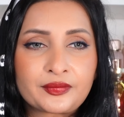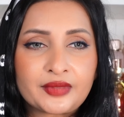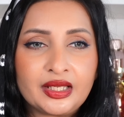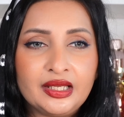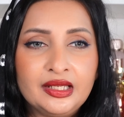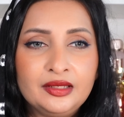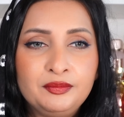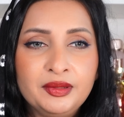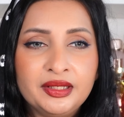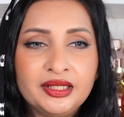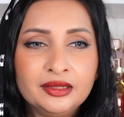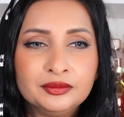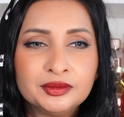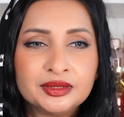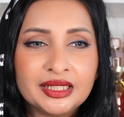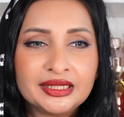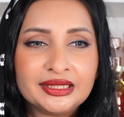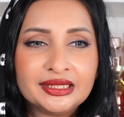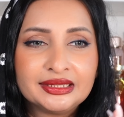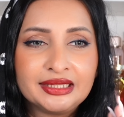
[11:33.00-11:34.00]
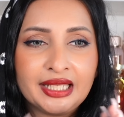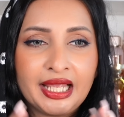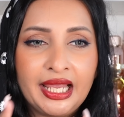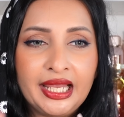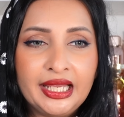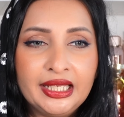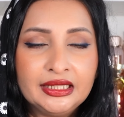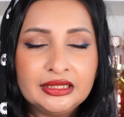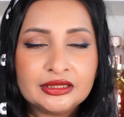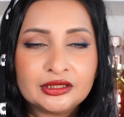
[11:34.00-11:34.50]
it becomes like this
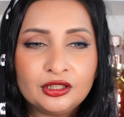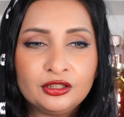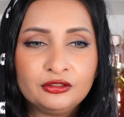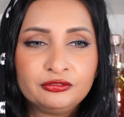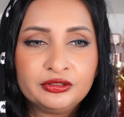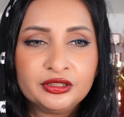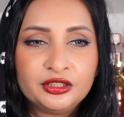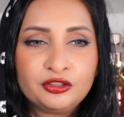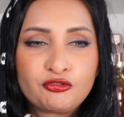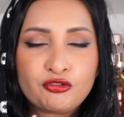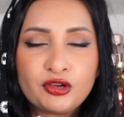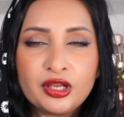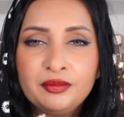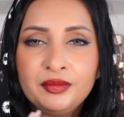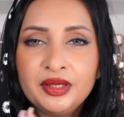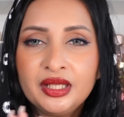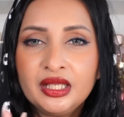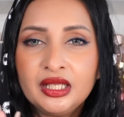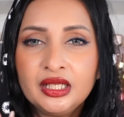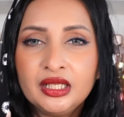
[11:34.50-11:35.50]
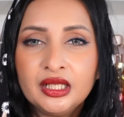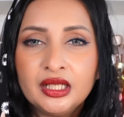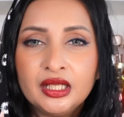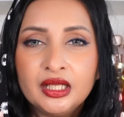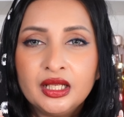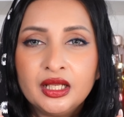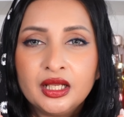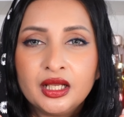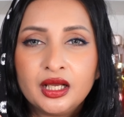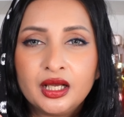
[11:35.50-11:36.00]
haze of a dreamy
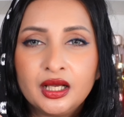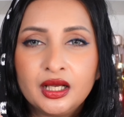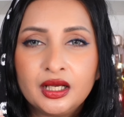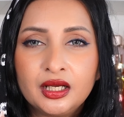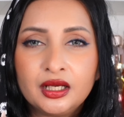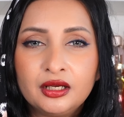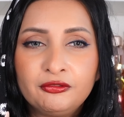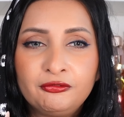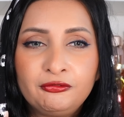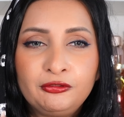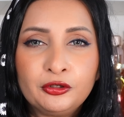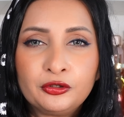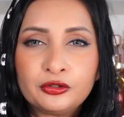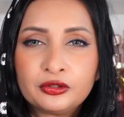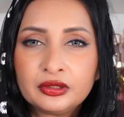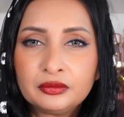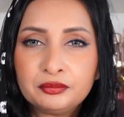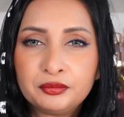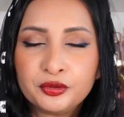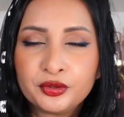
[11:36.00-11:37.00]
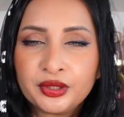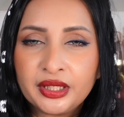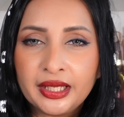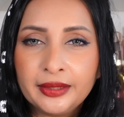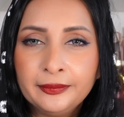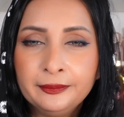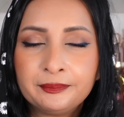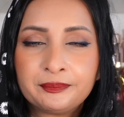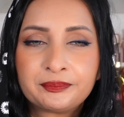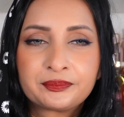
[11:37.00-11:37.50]
floral
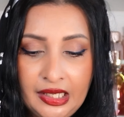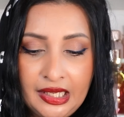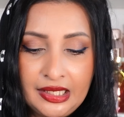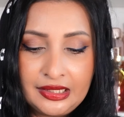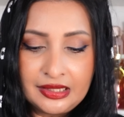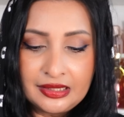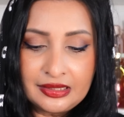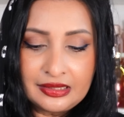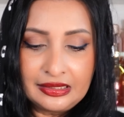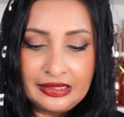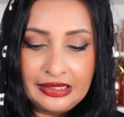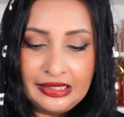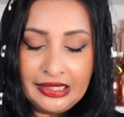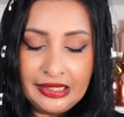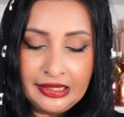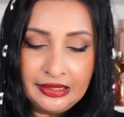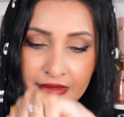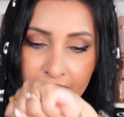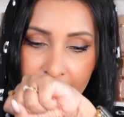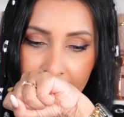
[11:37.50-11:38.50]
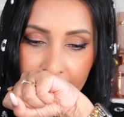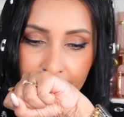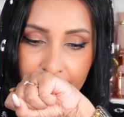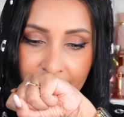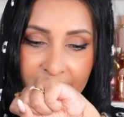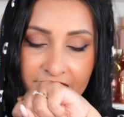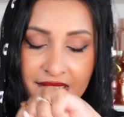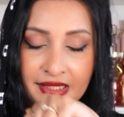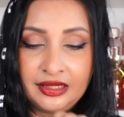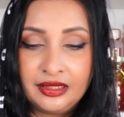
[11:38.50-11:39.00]
bouquet. It is linear,
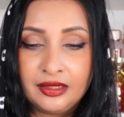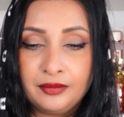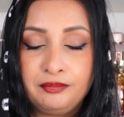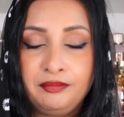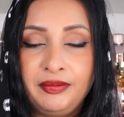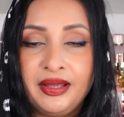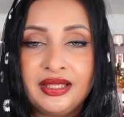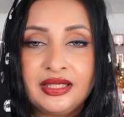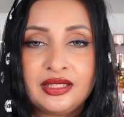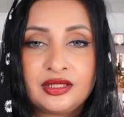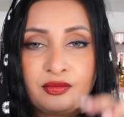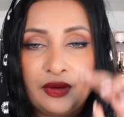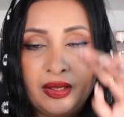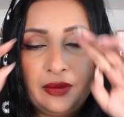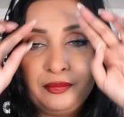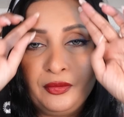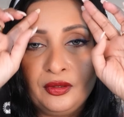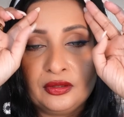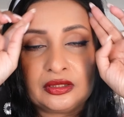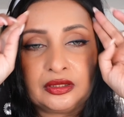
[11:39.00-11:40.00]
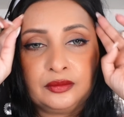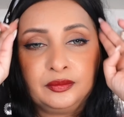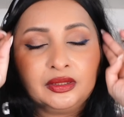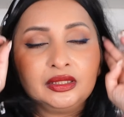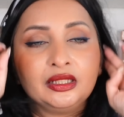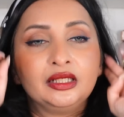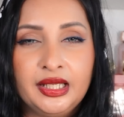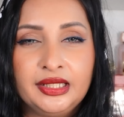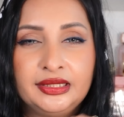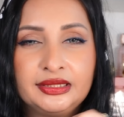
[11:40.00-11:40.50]
but in the best way possible.
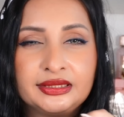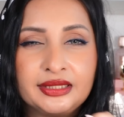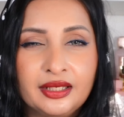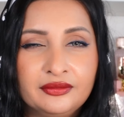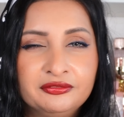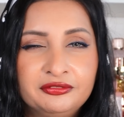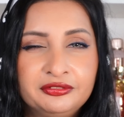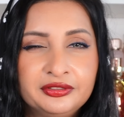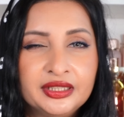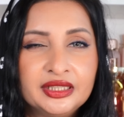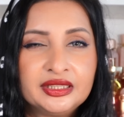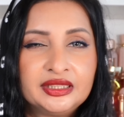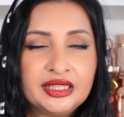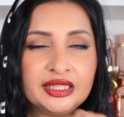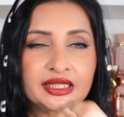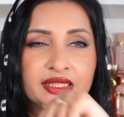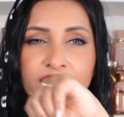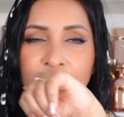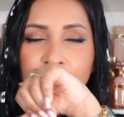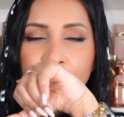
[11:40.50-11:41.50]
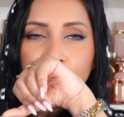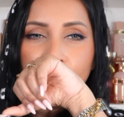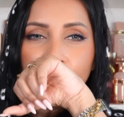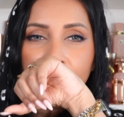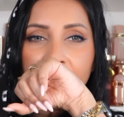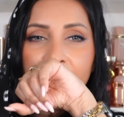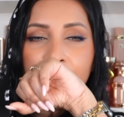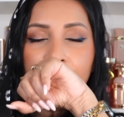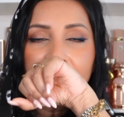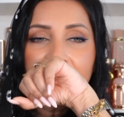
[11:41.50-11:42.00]
It's comforting, it's
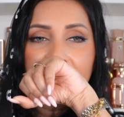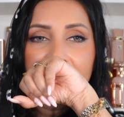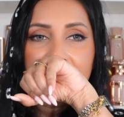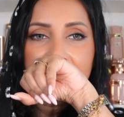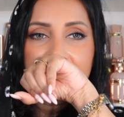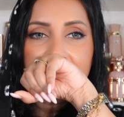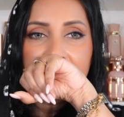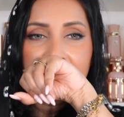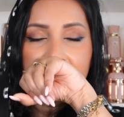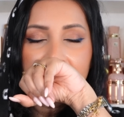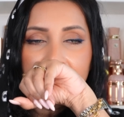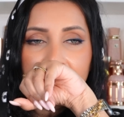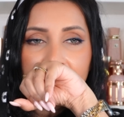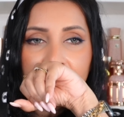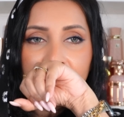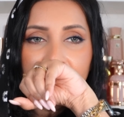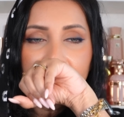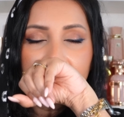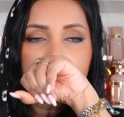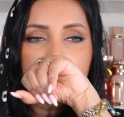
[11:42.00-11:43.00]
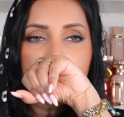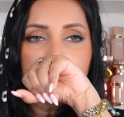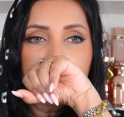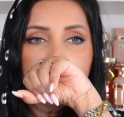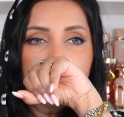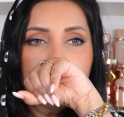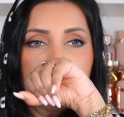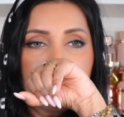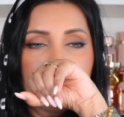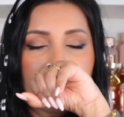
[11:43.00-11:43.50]
creamy, it's ethereal.
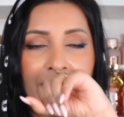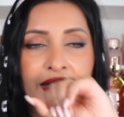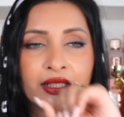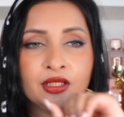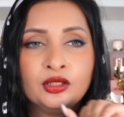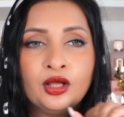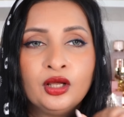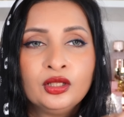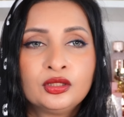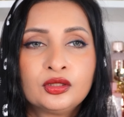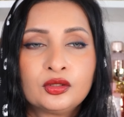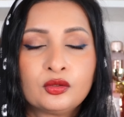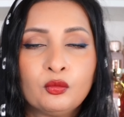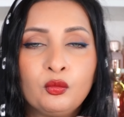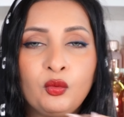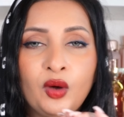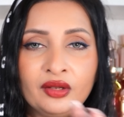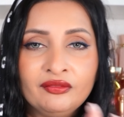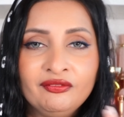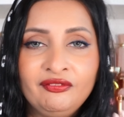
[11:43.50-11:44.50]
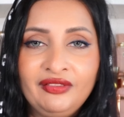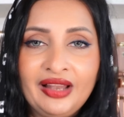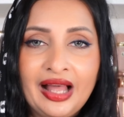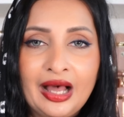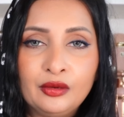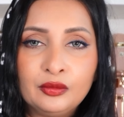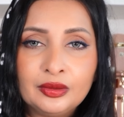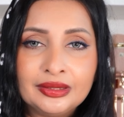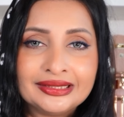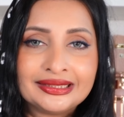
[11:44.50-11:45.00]
Like not one
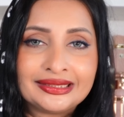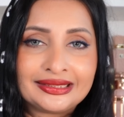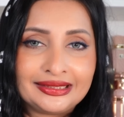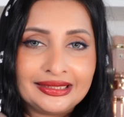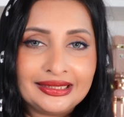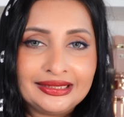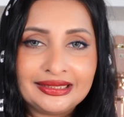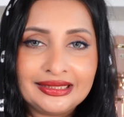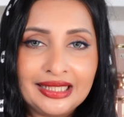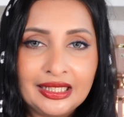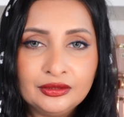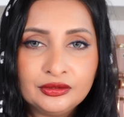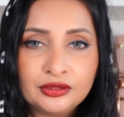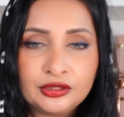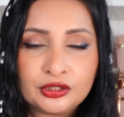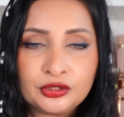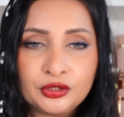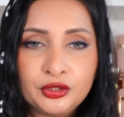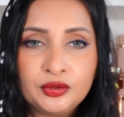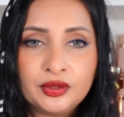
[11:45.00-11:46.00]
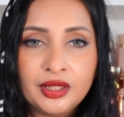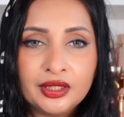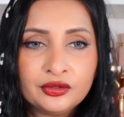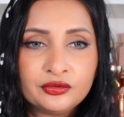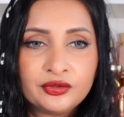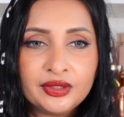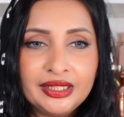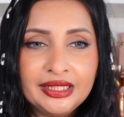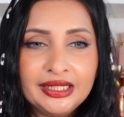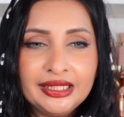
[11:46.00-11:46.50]
flower sticks out, so you
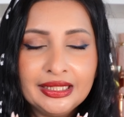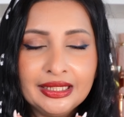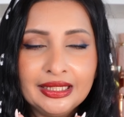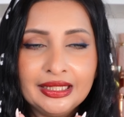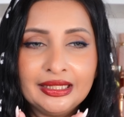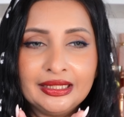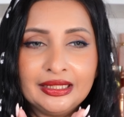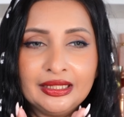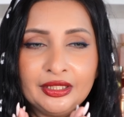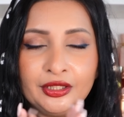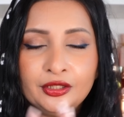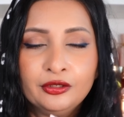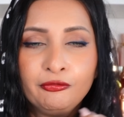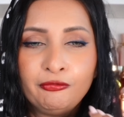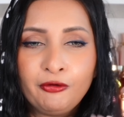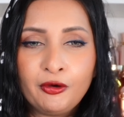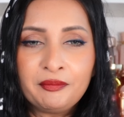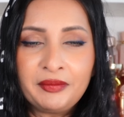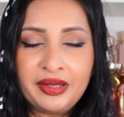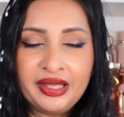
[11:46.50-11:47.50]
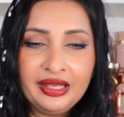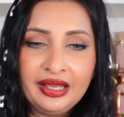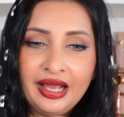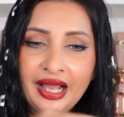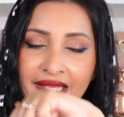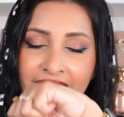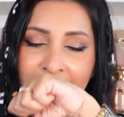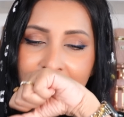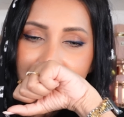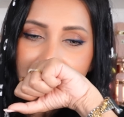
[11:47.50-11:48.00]
can't really, you know, for me,
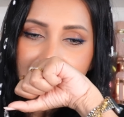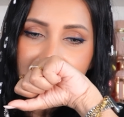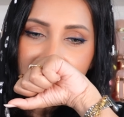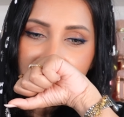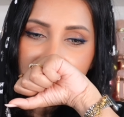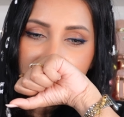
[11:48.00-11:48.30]
I can